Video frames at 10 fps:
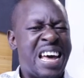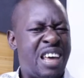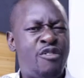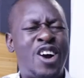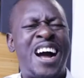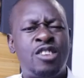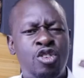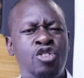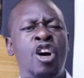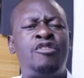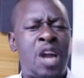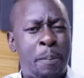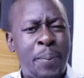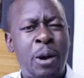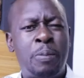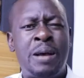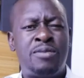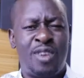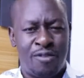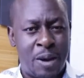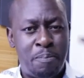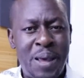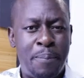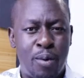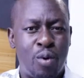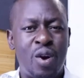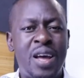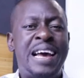If you can solve the problems of the people,